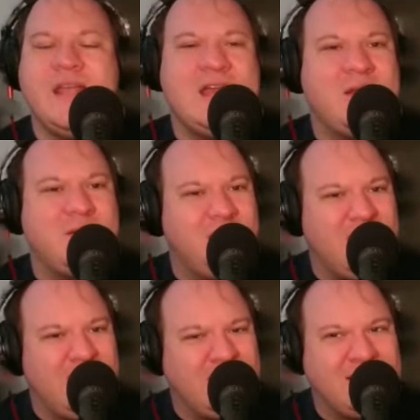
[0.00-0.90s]
And
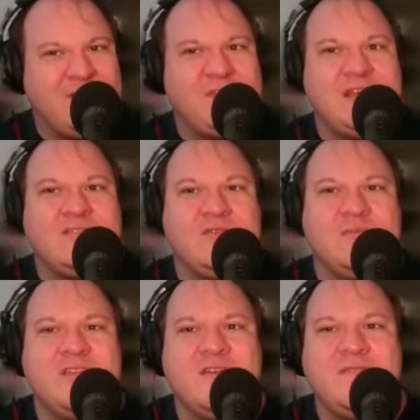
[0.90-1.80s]
Xavier thinks
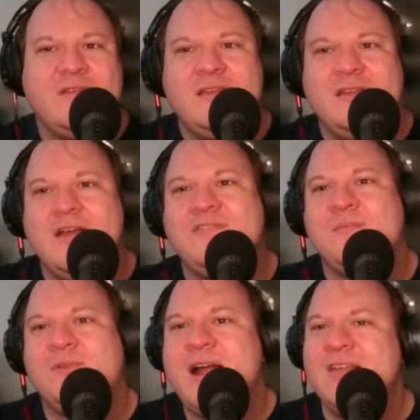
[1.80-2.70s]
to himself, "How
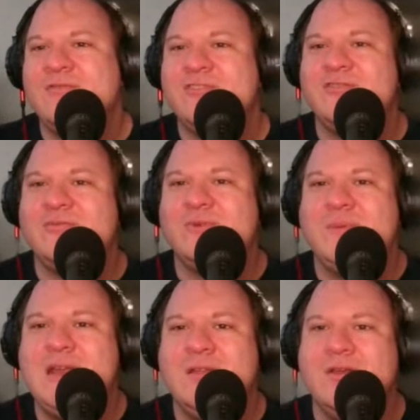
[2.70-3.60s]
surprised Richards
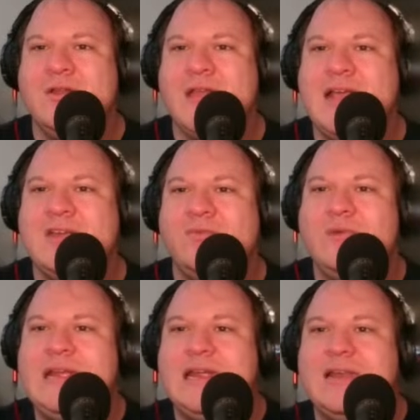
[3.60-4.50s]
would be to know that I
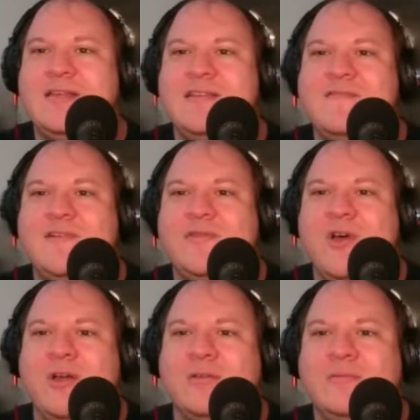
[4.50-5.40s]
can read his every
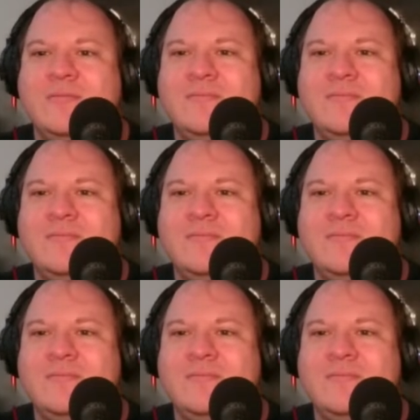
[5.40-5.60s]
thought."